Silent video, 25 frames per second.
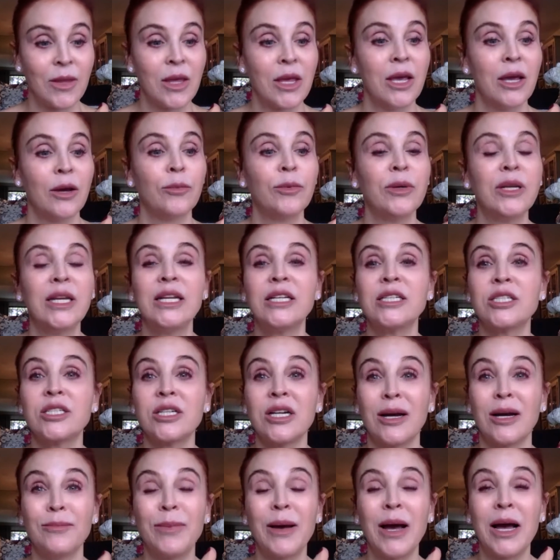We need to
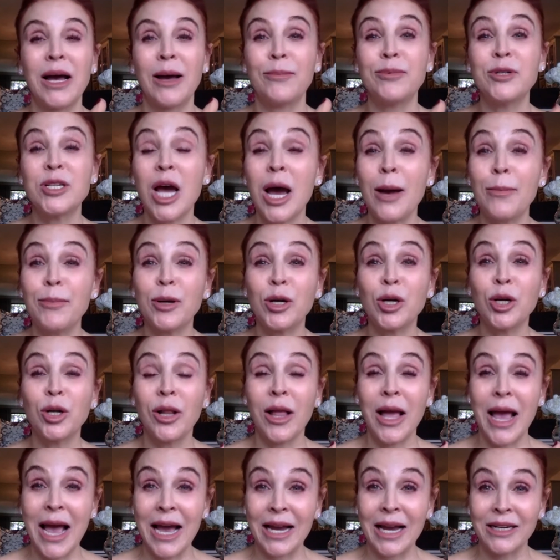stop topical
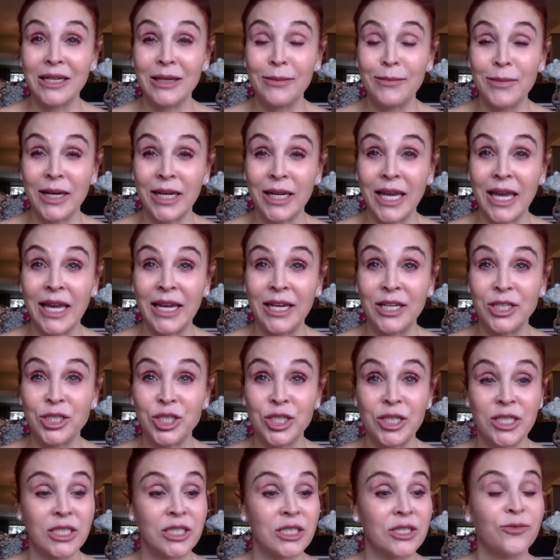acne
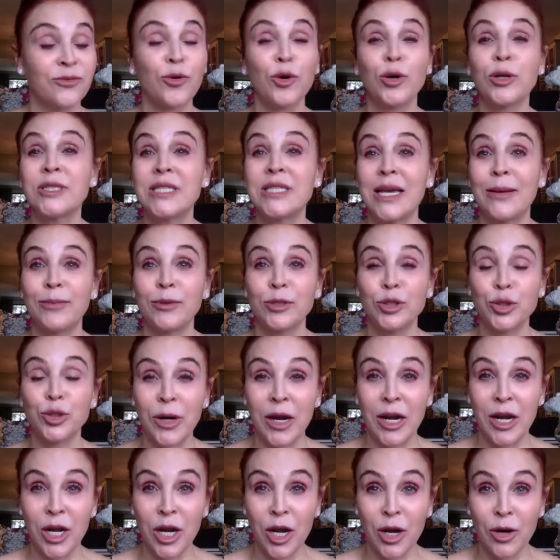medications, for example,
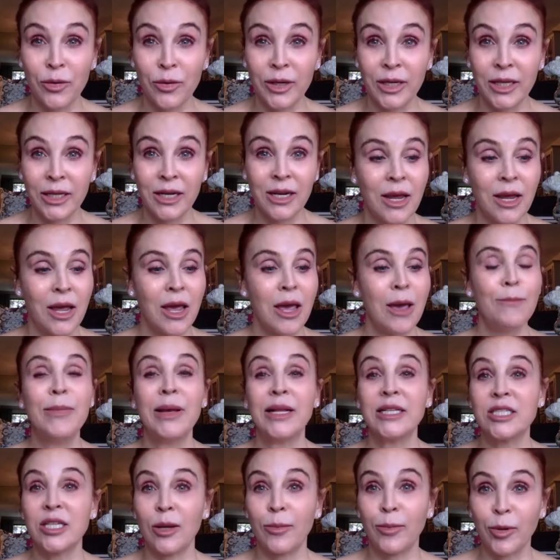tretinoin, benzoyl
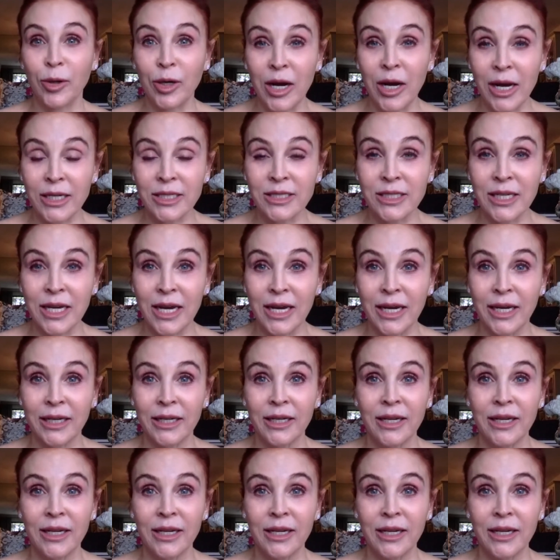peroxide.